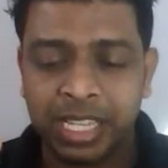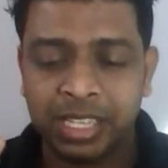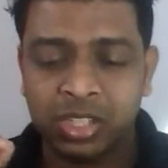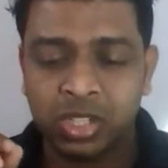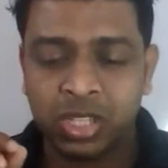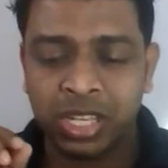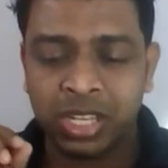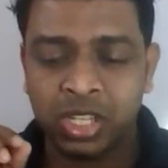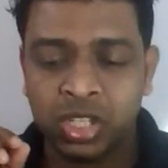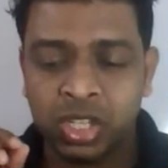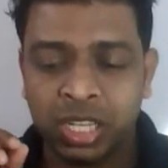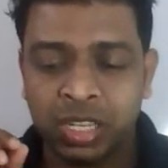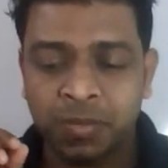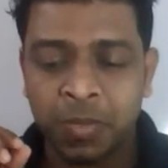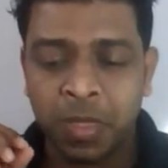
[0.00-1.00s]

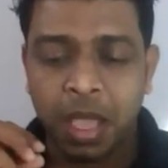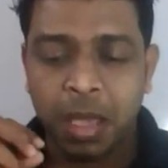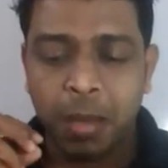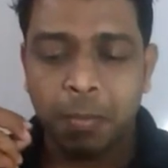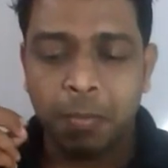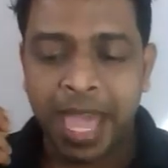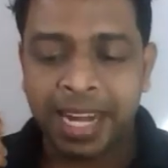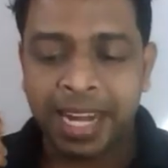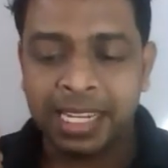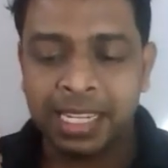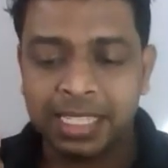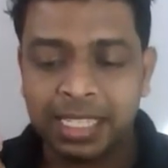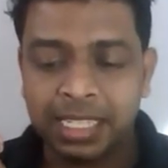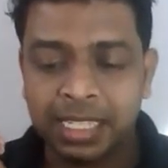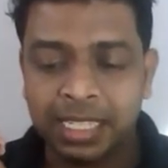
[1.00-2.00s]
exchanging
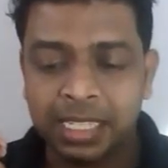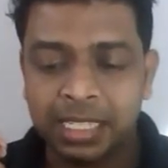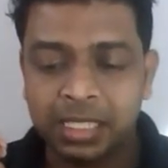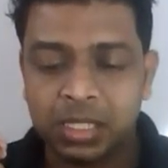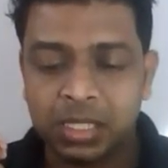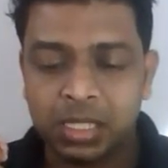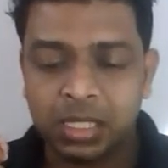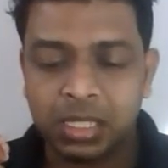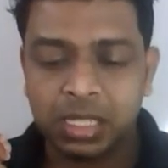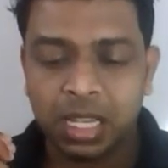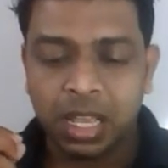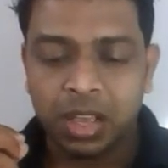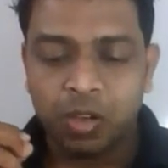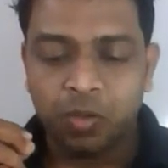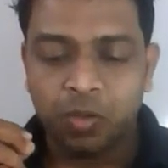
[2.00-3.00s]
banalities
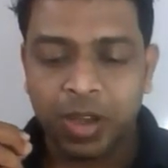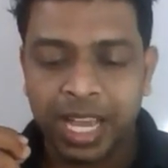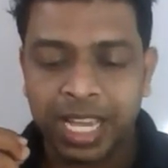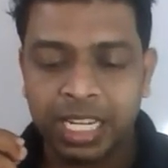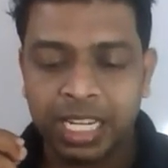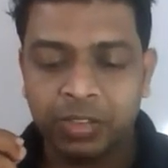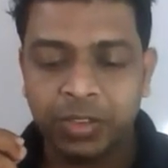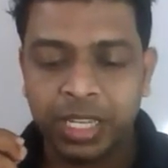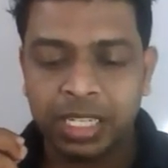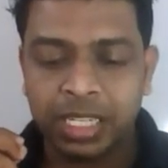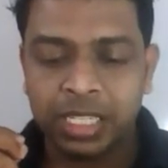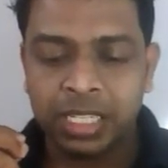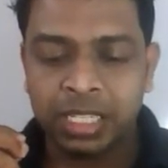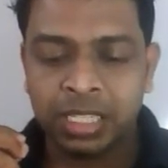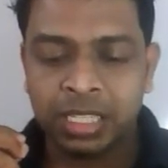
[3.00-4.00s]
while
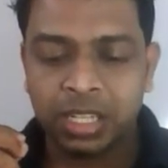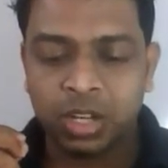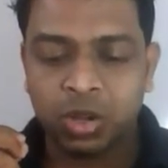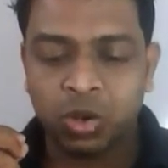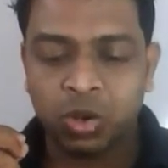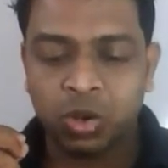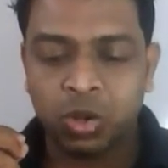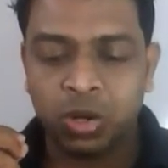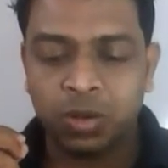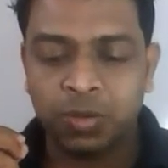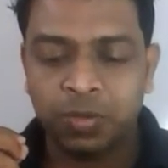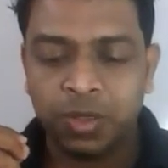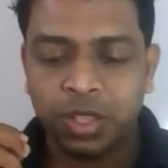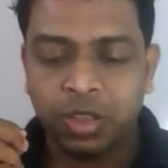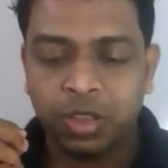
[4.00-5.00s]
awaiting the
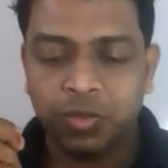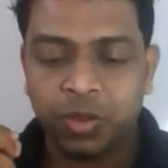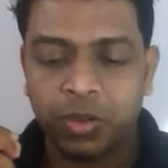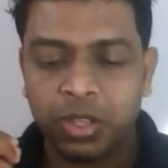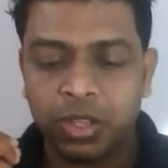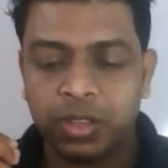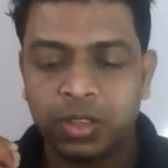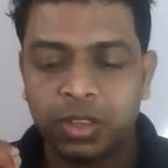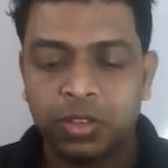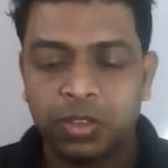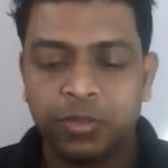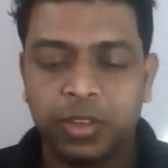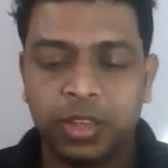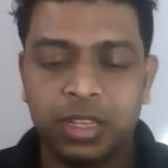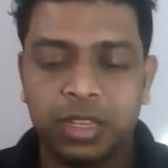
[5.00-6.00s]
call for the
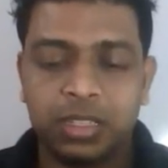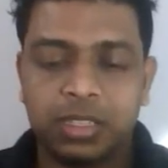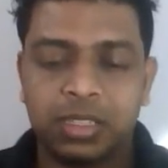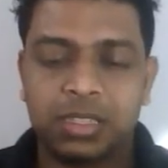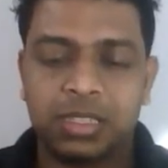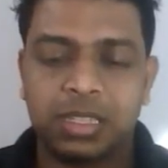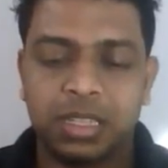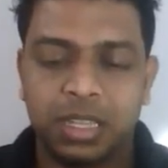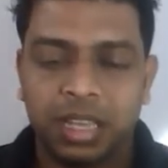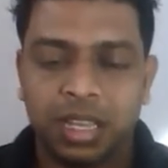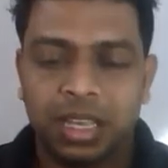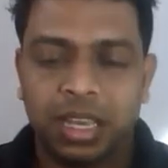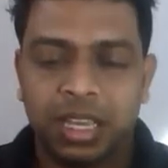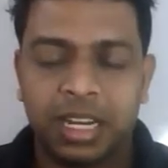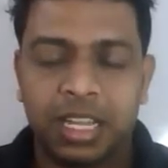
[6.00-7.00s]
feast.
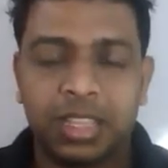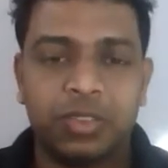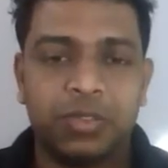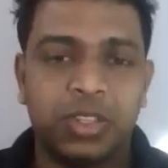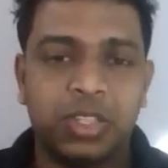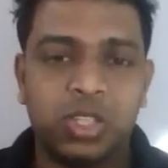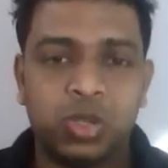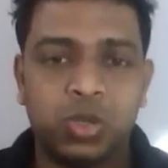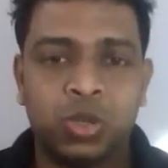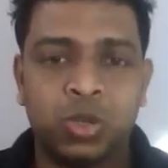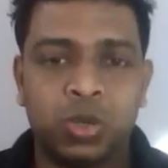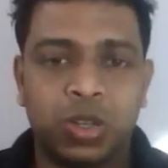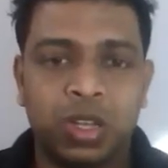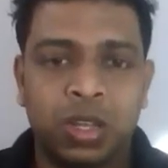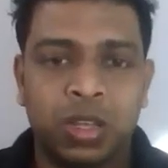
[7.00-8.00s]
In other words,
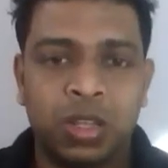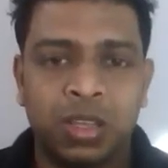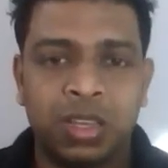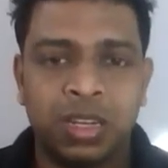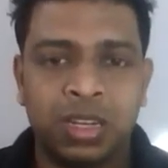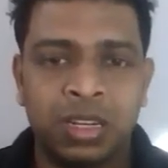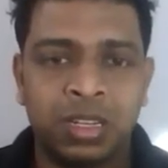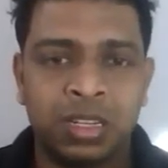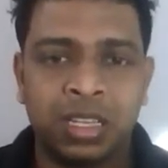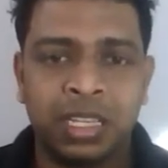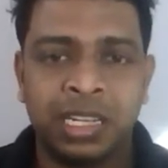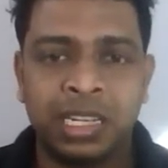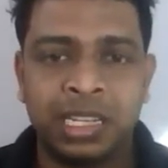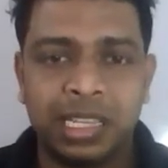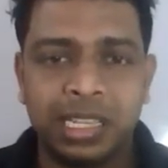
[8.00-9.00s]

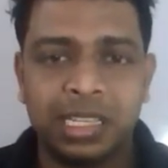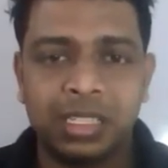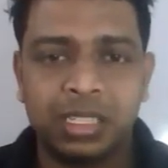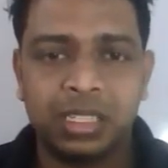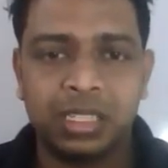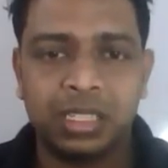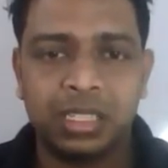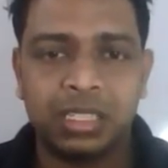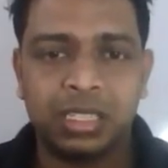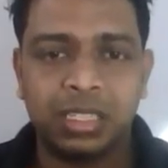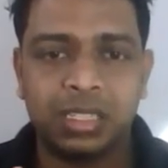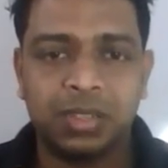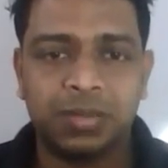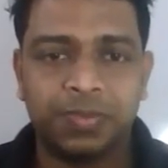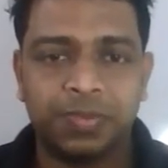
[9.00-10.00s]
in these